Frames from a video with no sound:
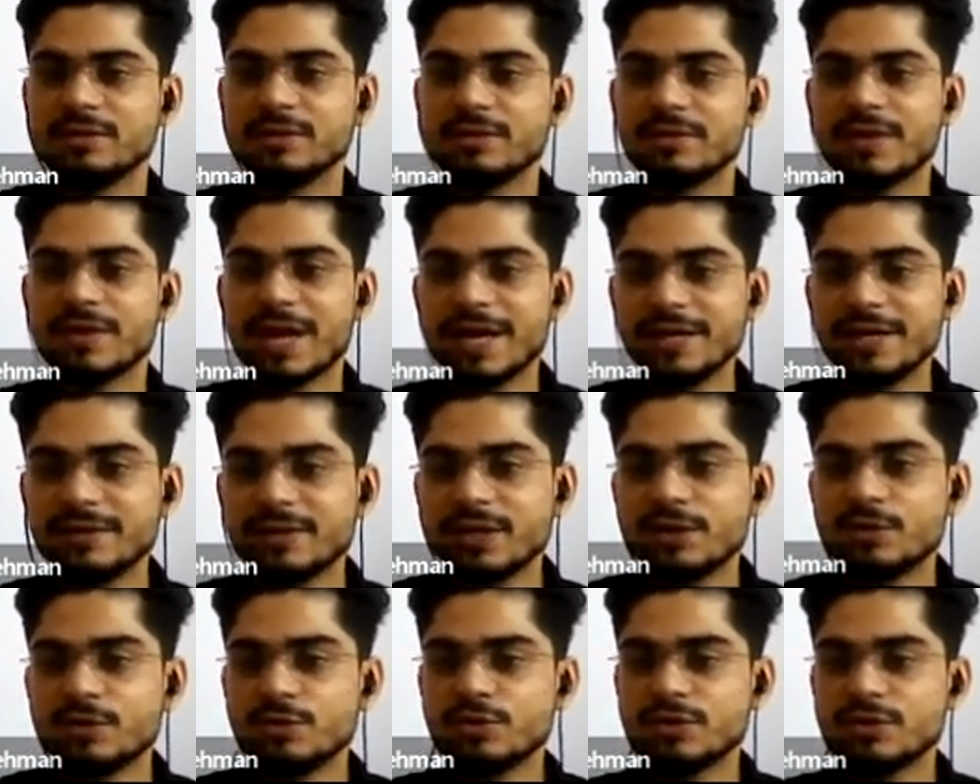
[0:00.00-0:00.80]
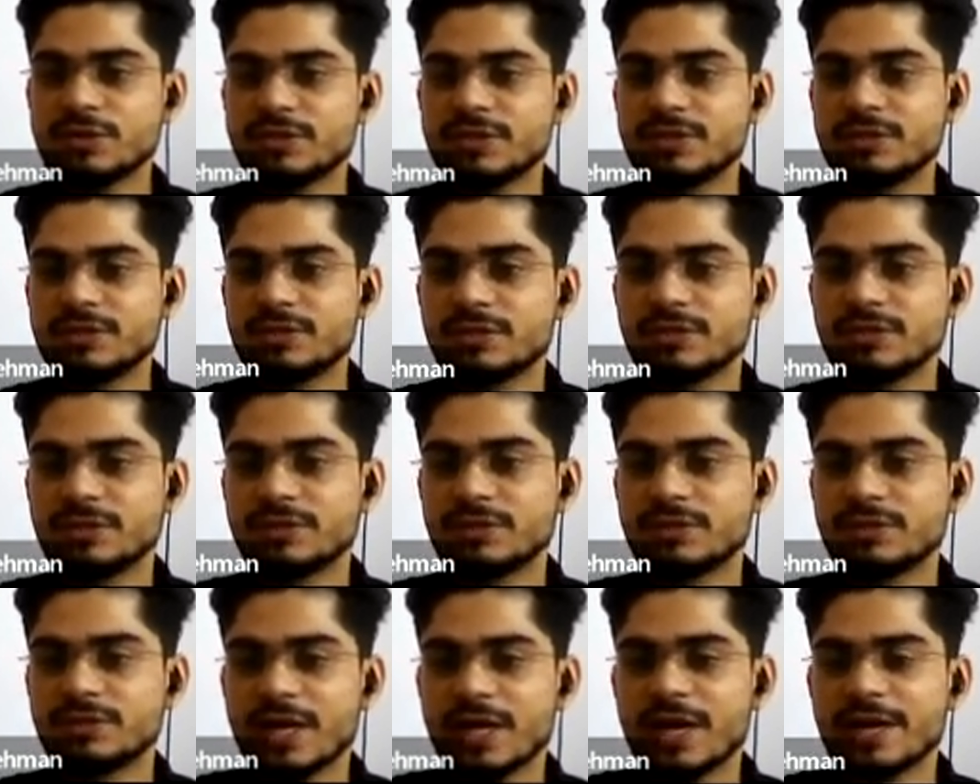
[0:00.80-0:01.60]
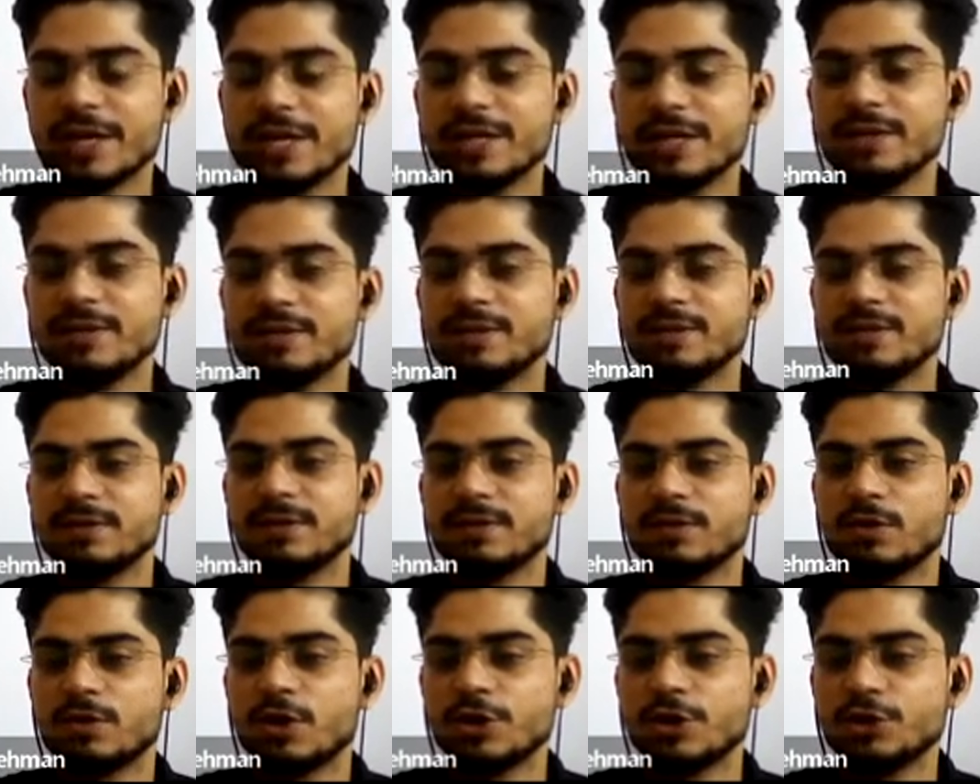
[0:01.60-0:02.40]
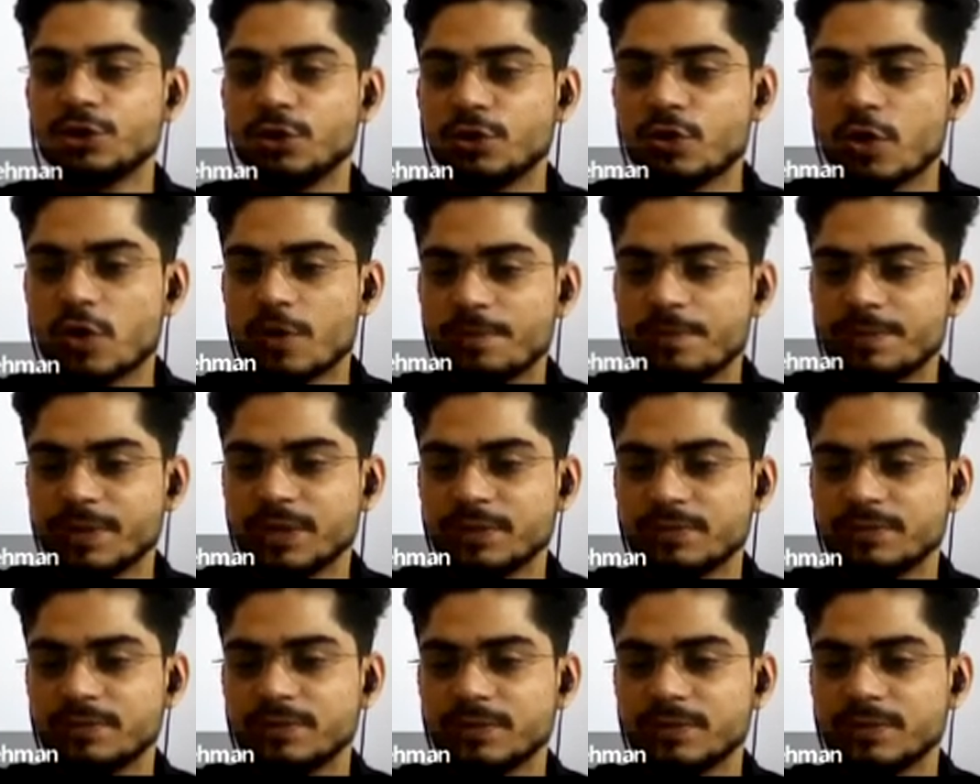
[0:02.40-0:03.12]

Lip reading: Write the notes again on your copy,